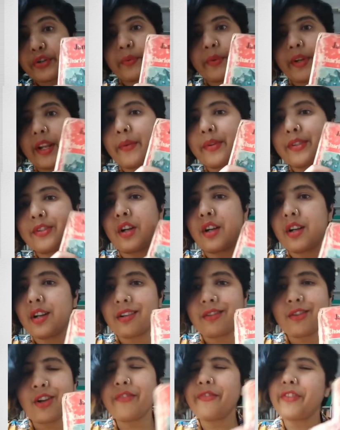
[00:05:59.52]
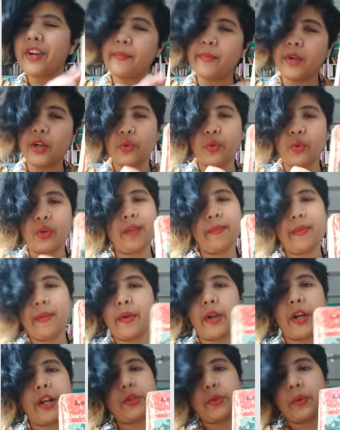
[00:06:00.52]
version when I was not very much older,
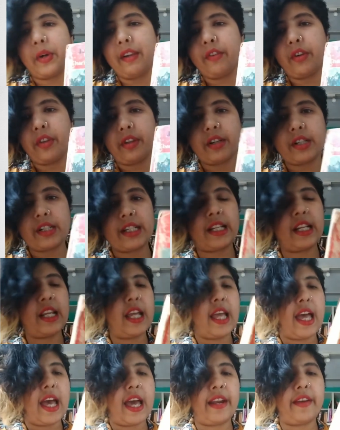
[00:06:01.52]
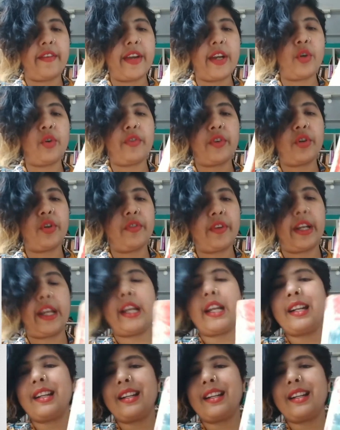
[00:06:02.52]
maybe around 12 or 13. And I read over and over